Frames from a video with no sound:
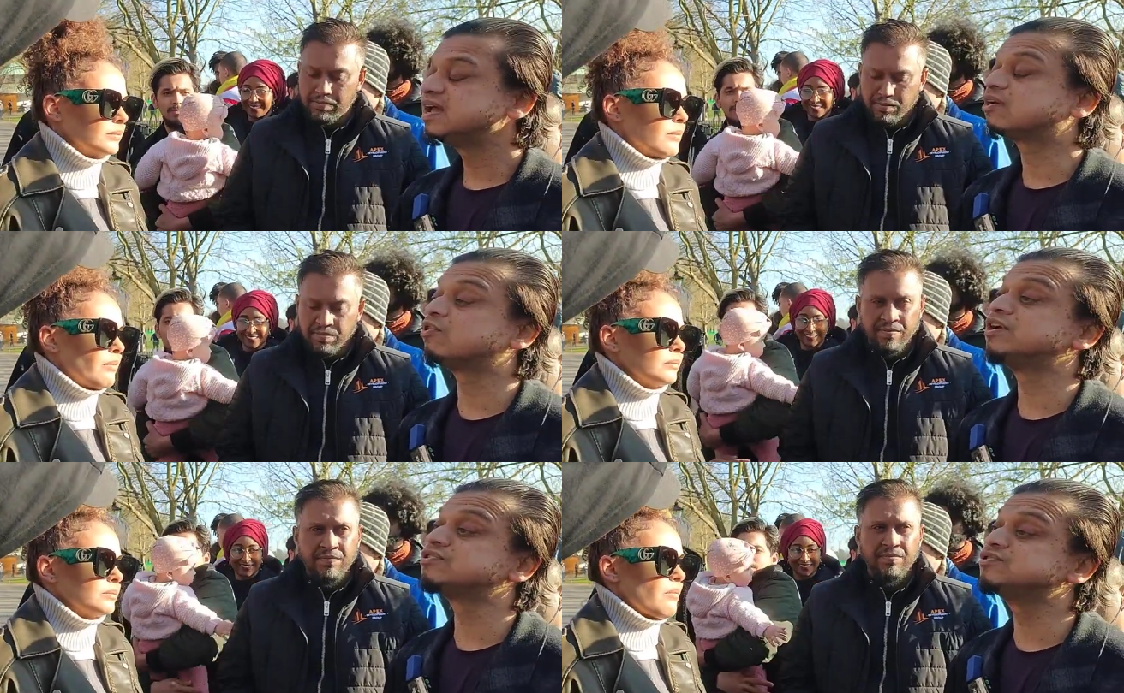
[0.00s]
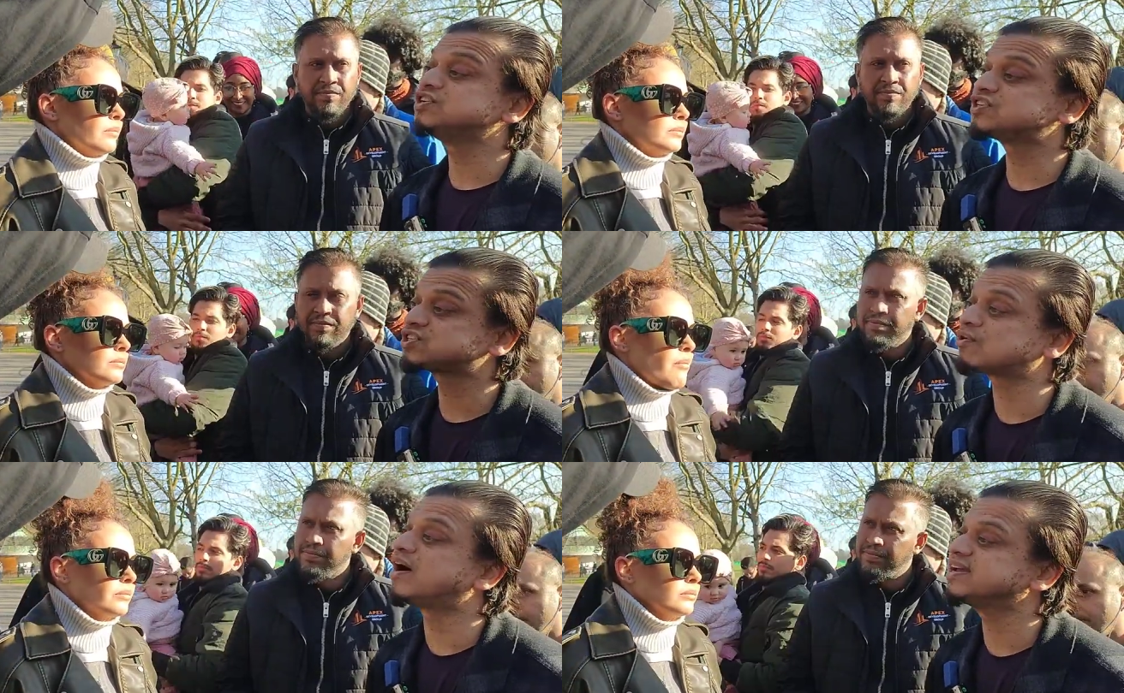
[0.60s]
Speaker 1: According to
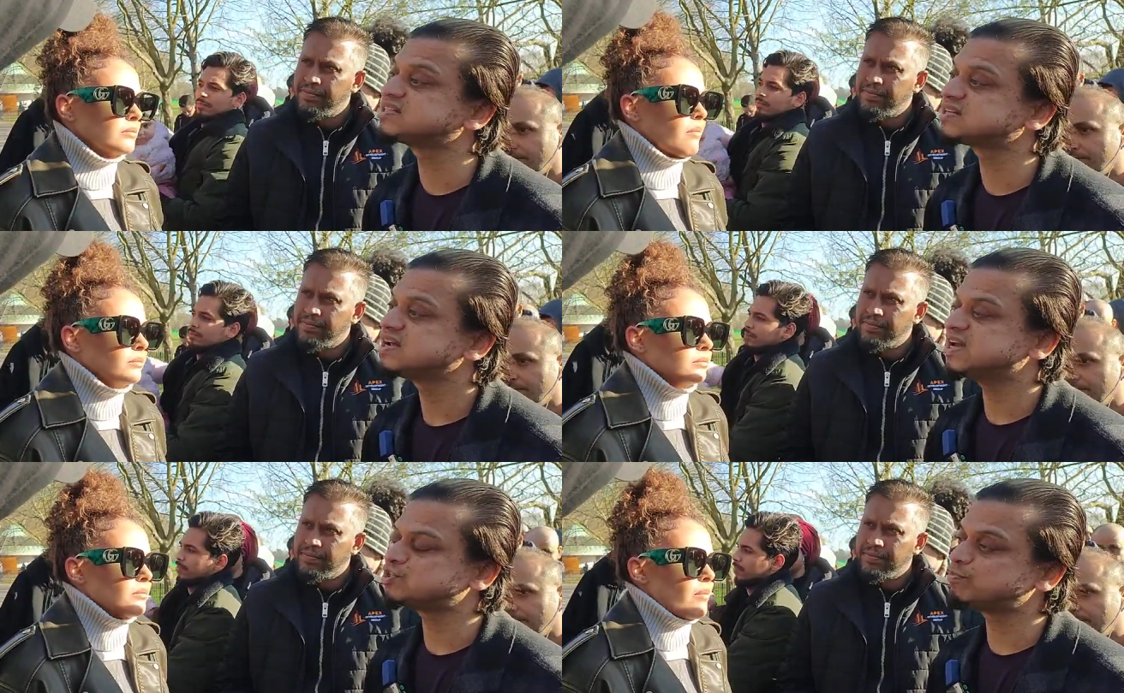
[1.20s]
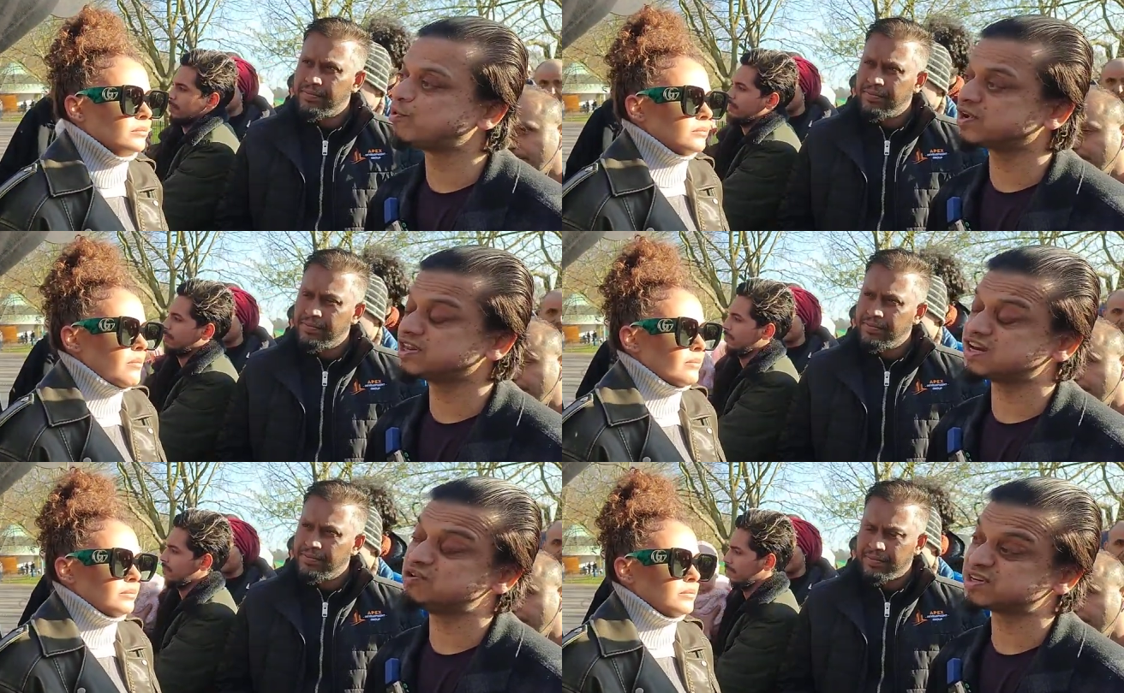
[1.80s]
Jesus Christ, as reported
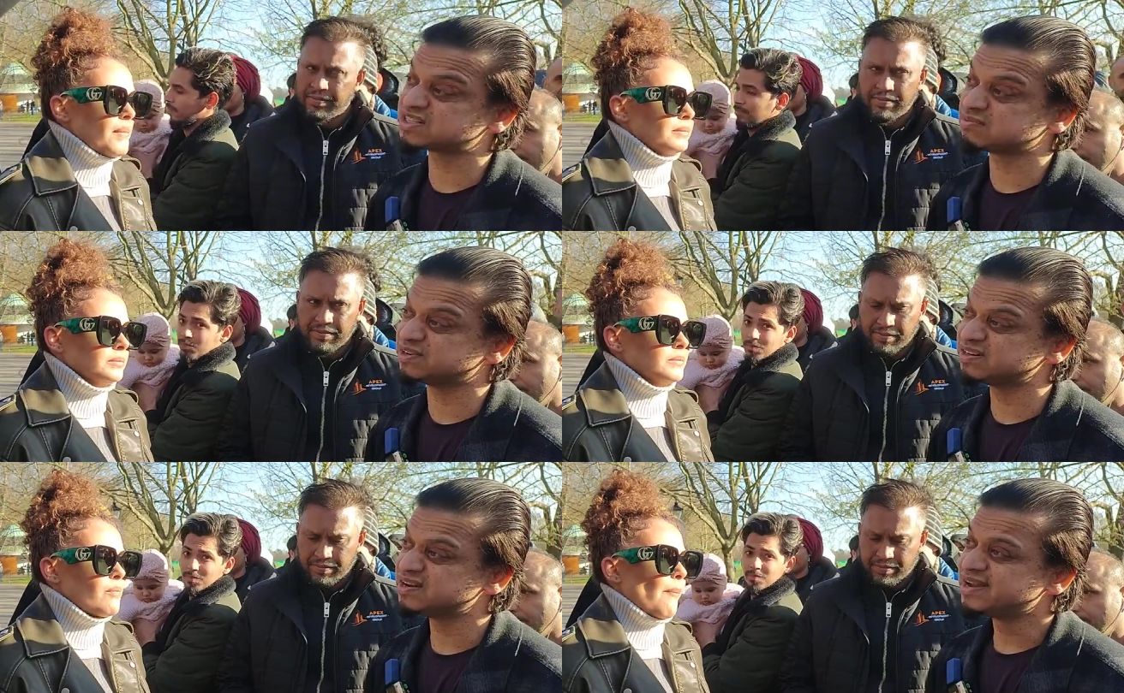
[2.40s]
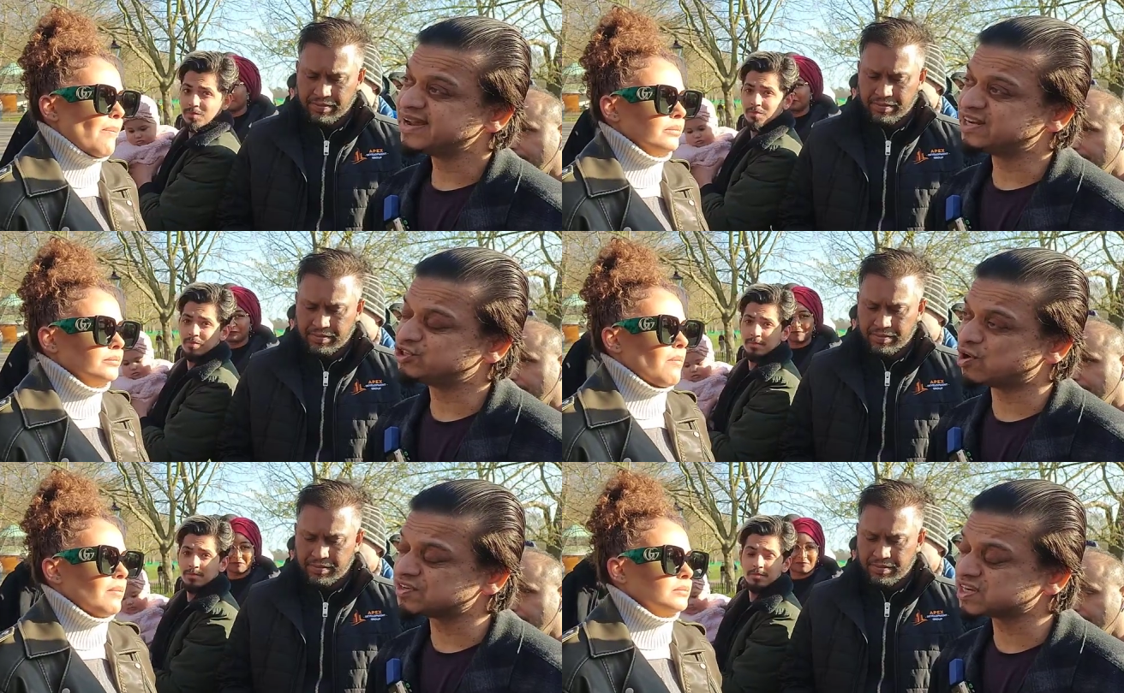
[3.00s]
in the New Testament,
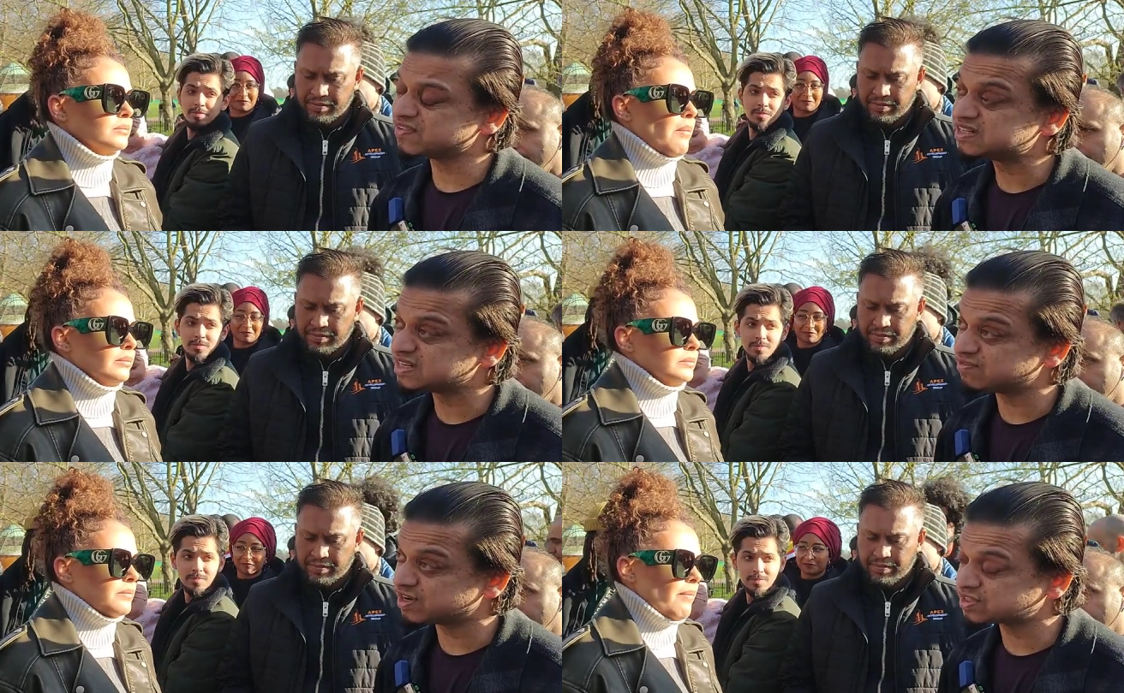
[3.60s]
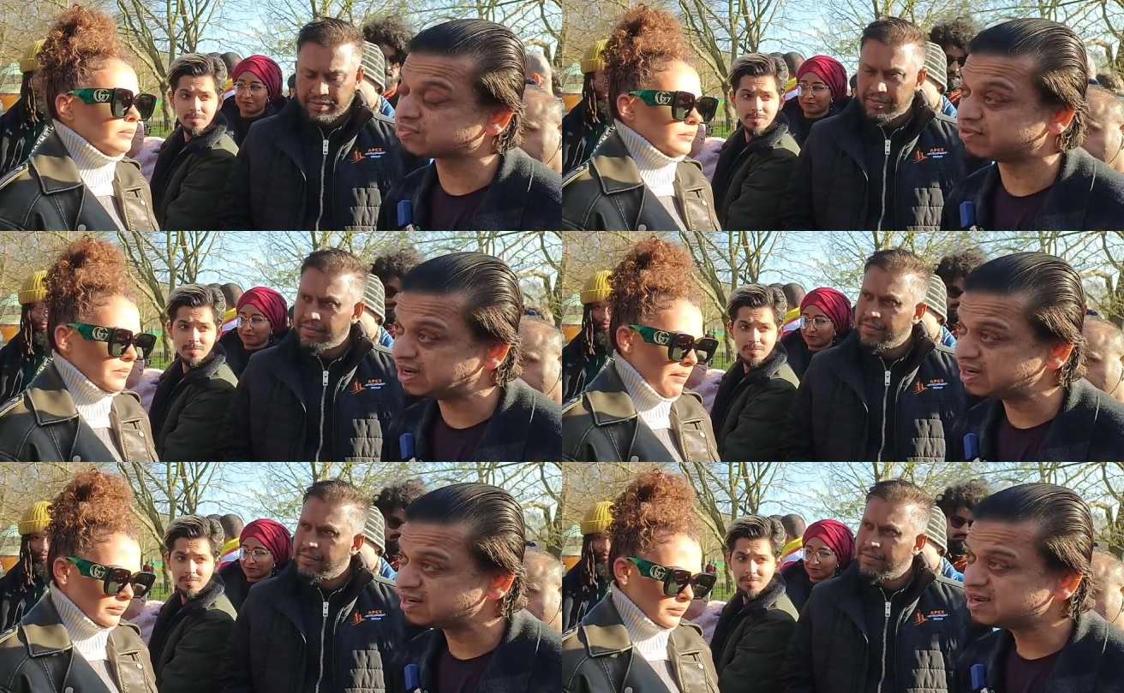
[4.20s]
in John 17 verse
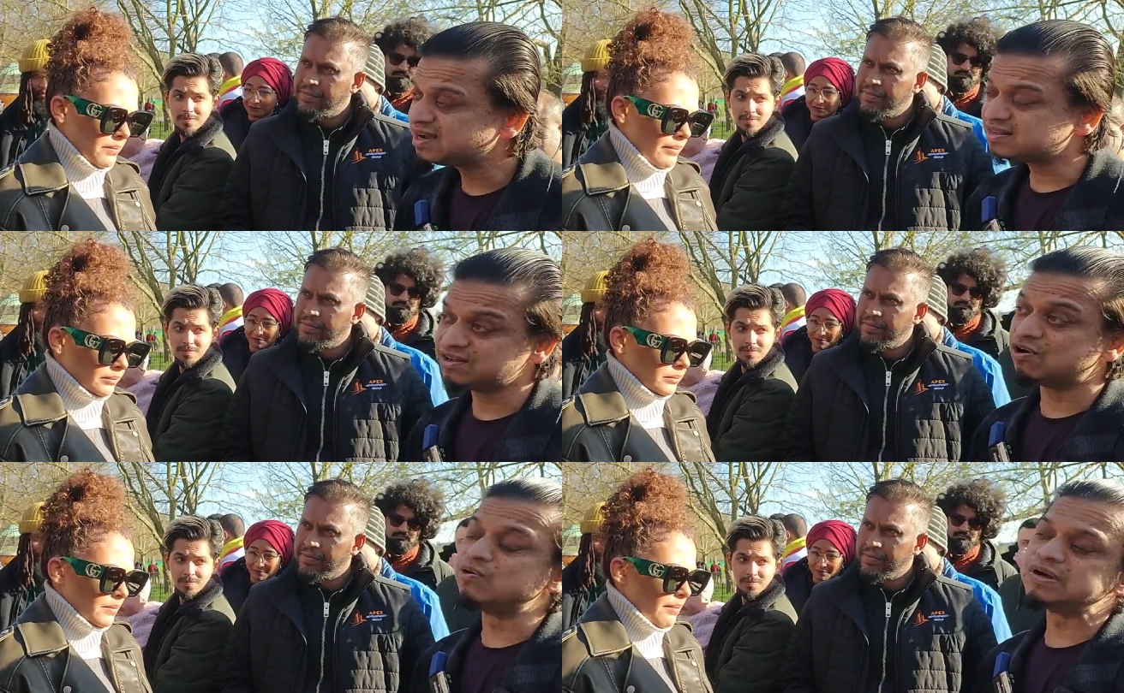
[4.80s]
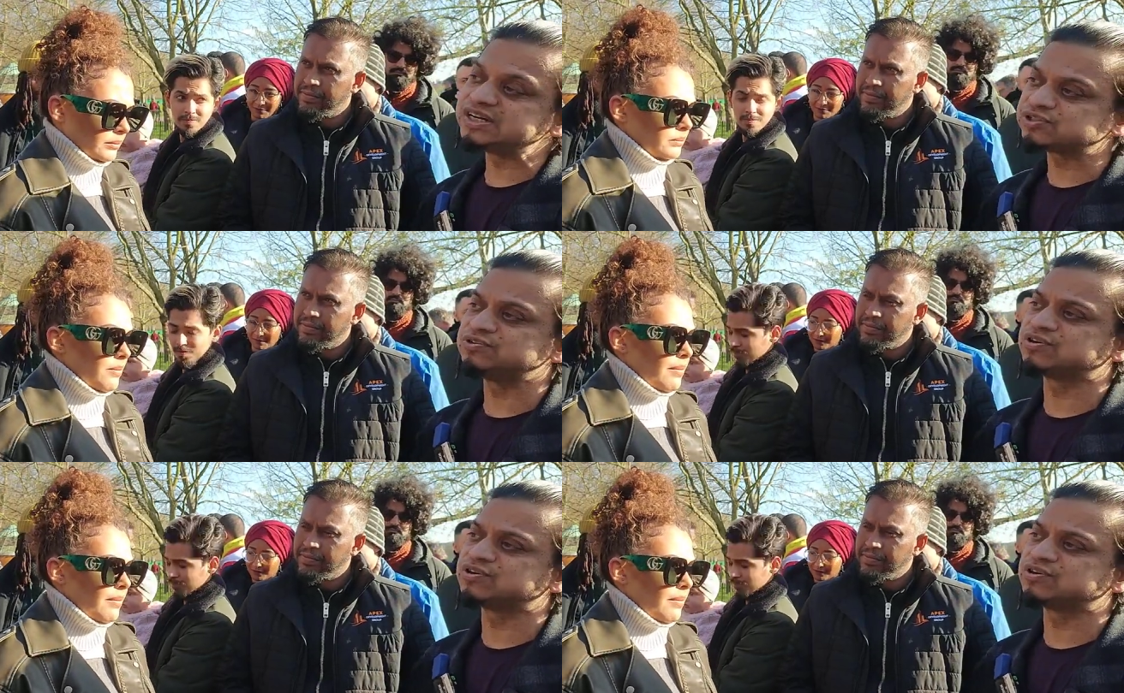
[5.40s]
3, the only true